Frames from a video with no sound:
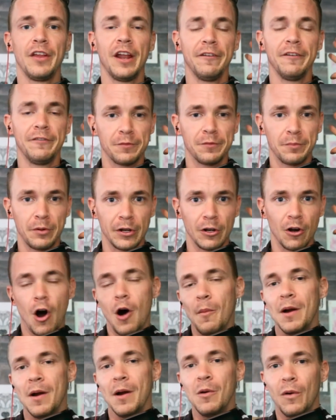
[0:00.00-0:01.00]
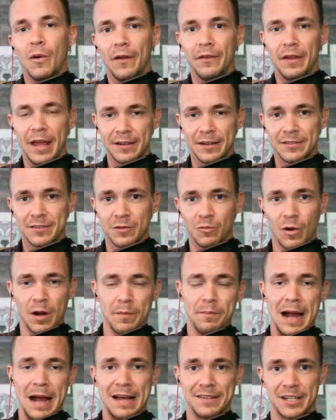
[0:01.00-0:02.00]
of just putting all my eggs in one
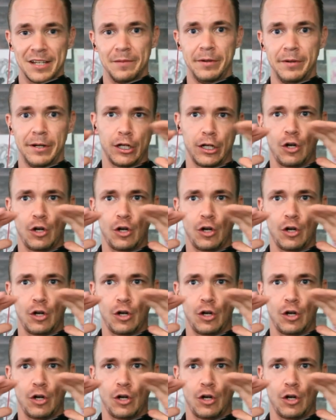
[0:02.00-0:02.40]
basket and being like,